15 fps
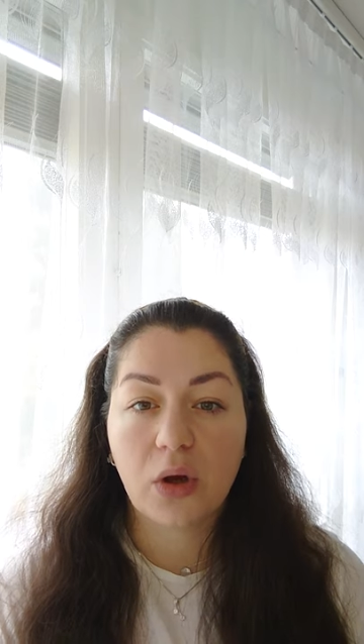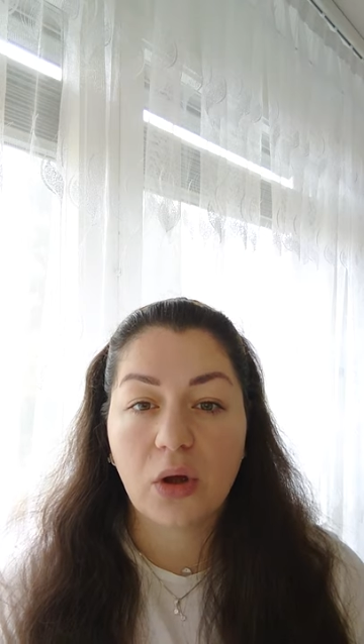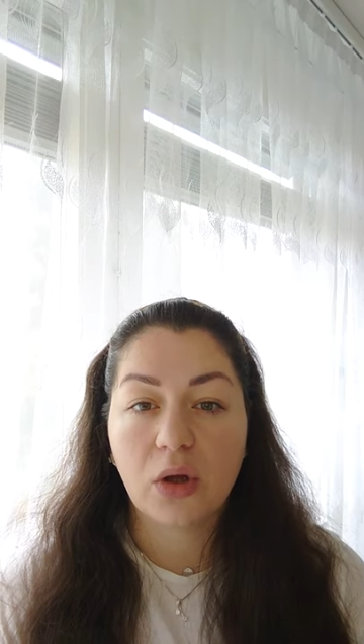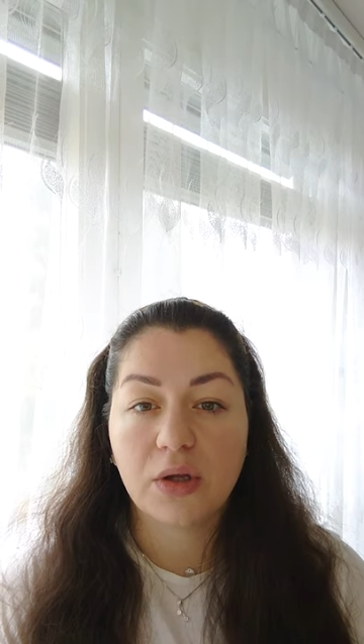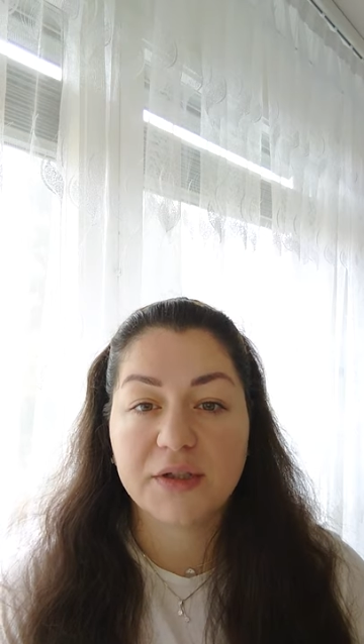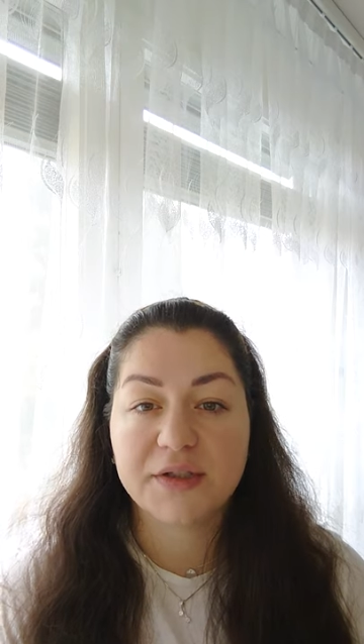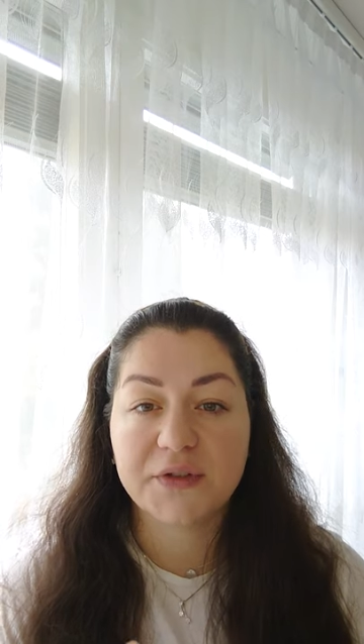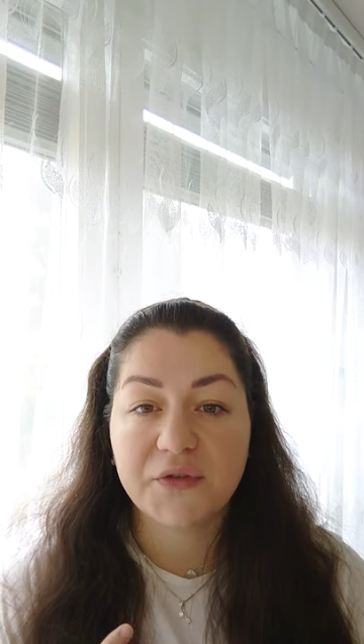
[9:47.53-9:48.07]

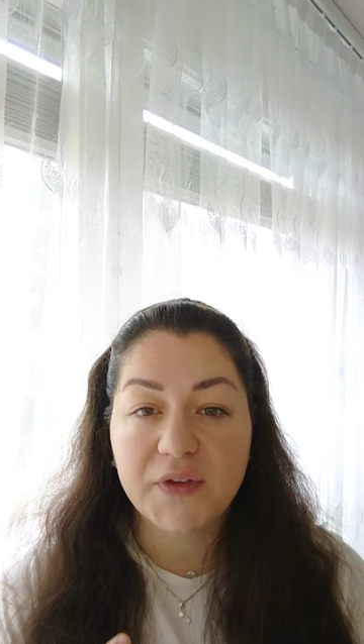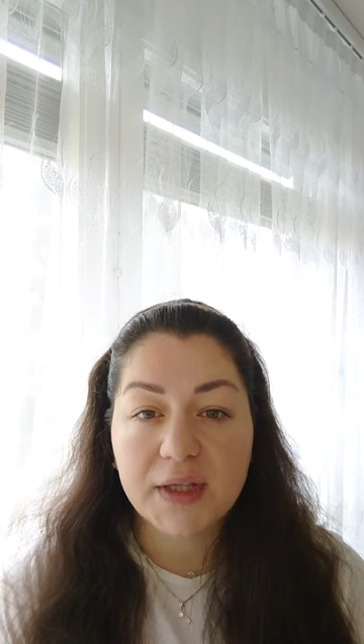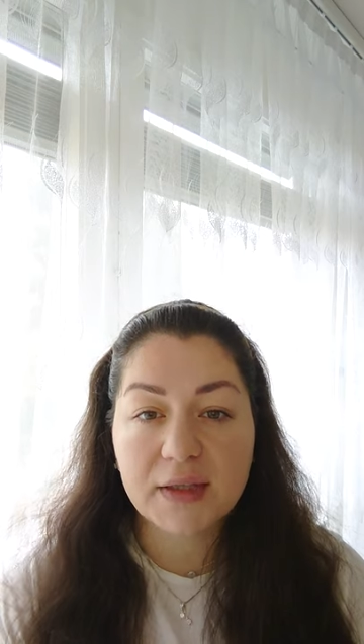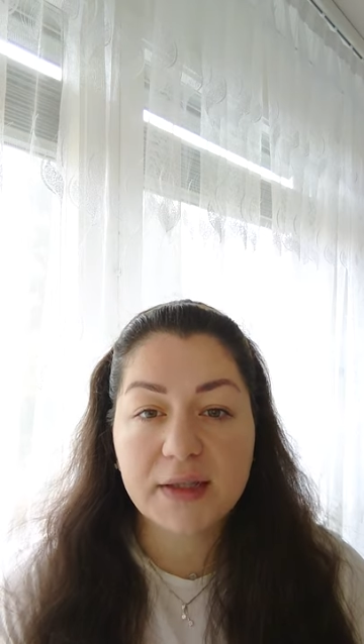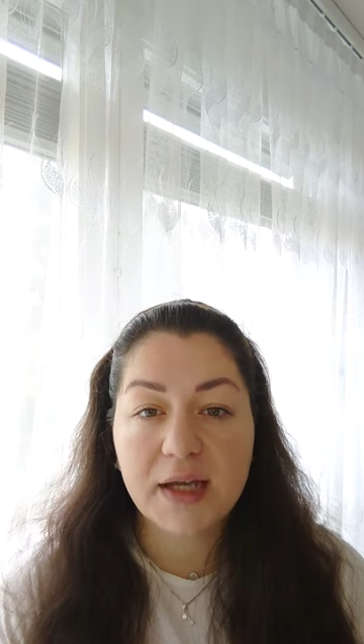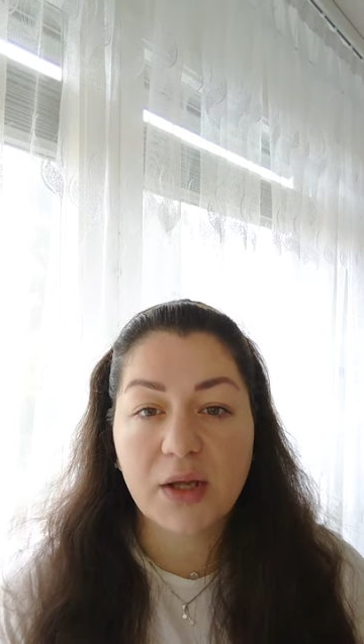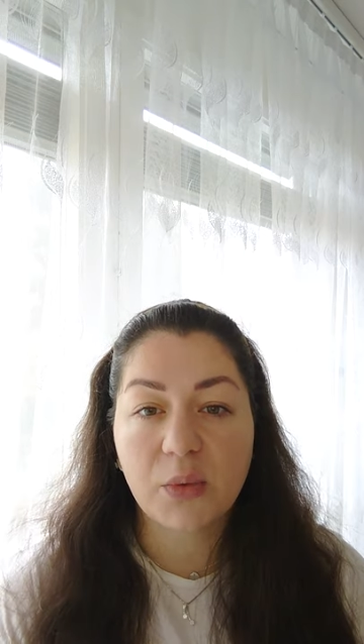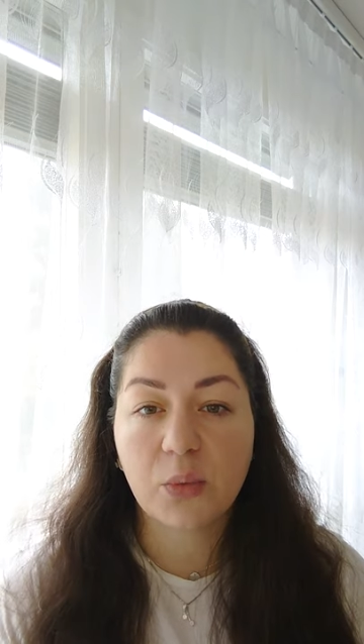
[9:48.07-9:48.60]
all to
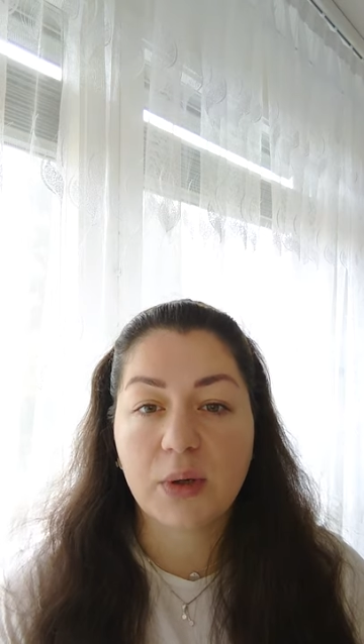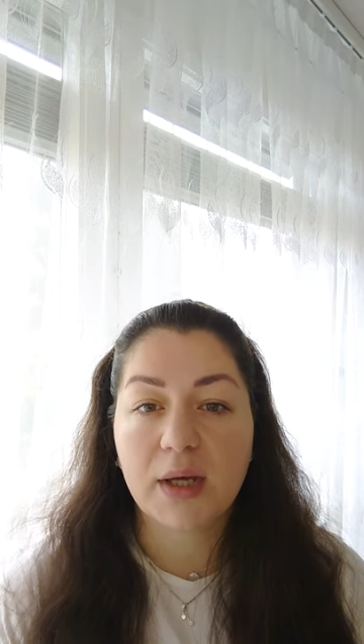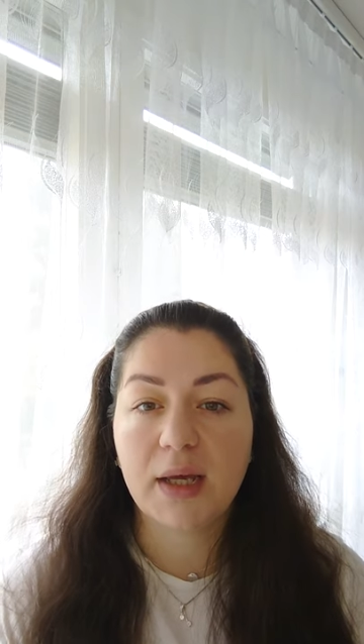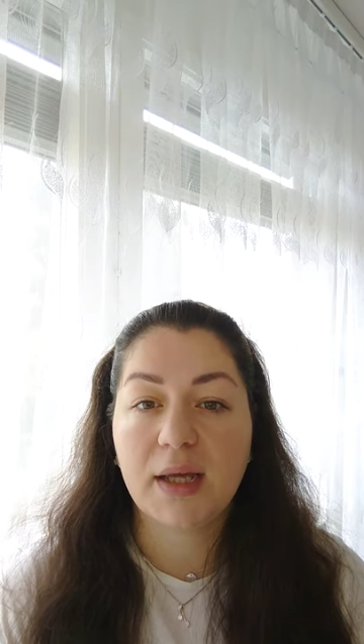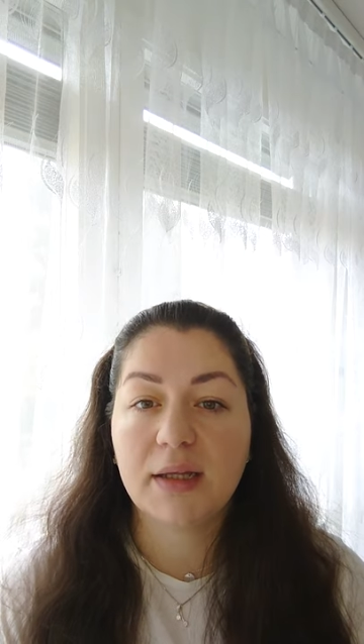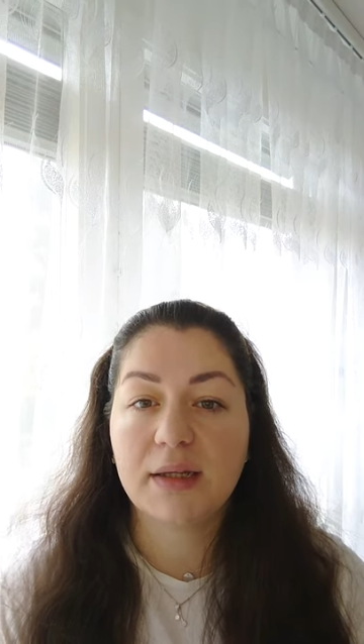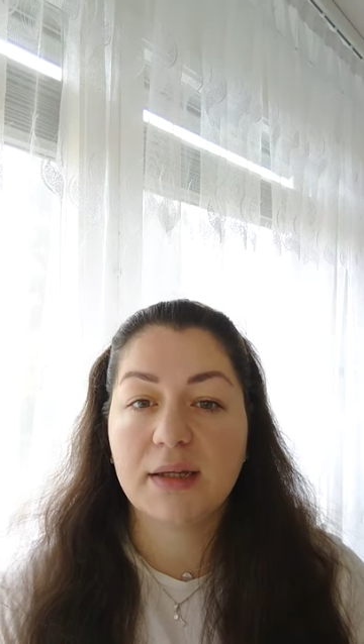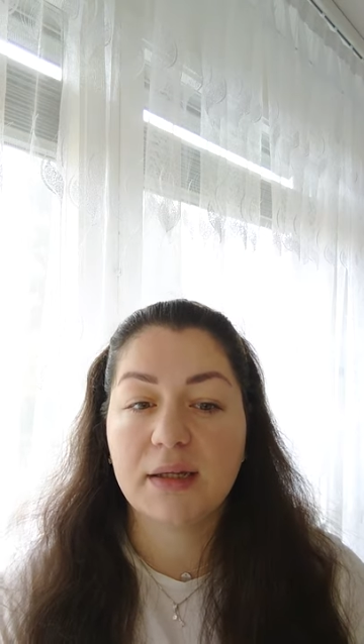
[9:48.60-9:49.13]
feel that
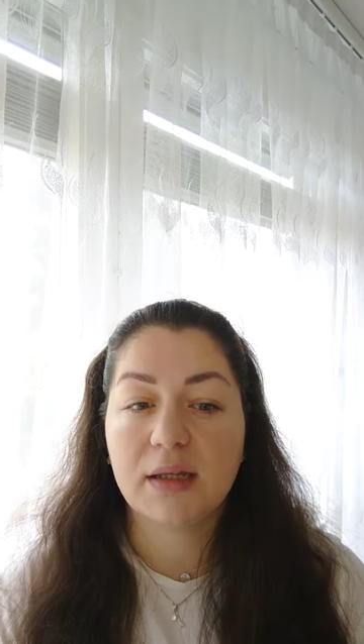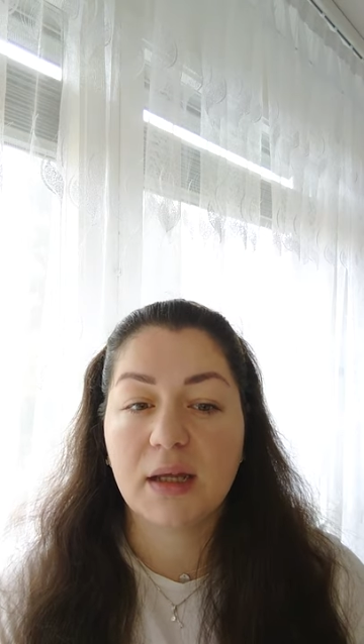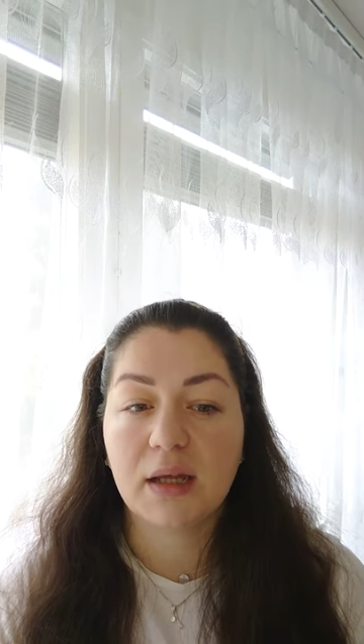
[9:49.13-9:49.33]
way,